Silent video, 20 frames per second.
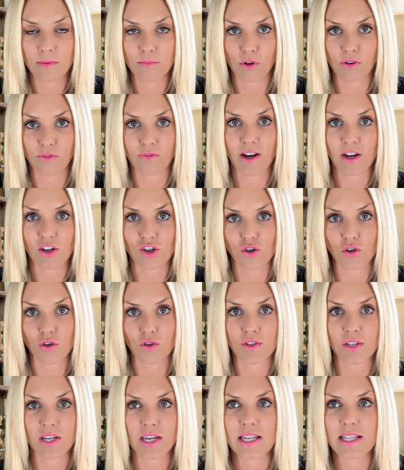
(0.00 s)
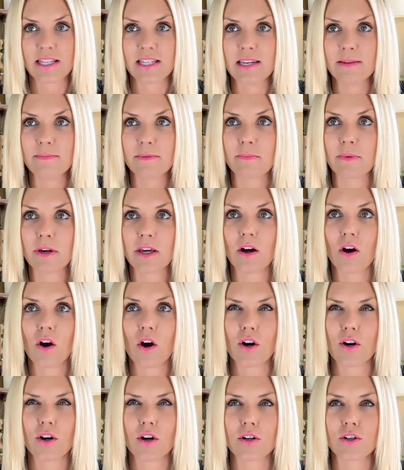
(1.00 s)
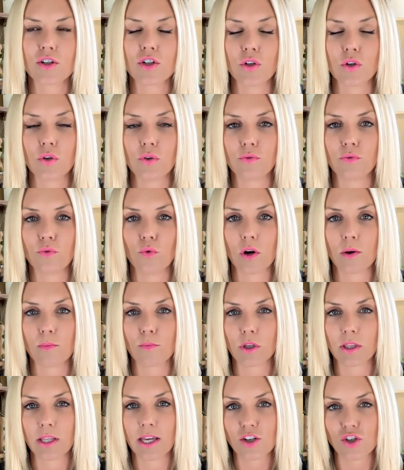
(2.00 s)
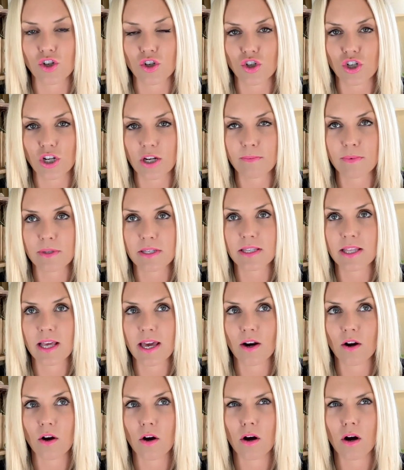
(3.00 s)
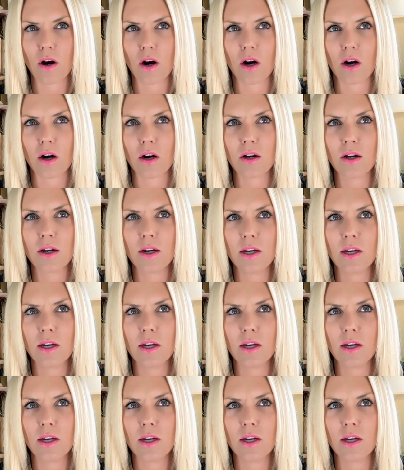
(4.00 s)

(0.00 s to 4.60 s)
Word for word: professionals it seems a bit harder to form relationships that are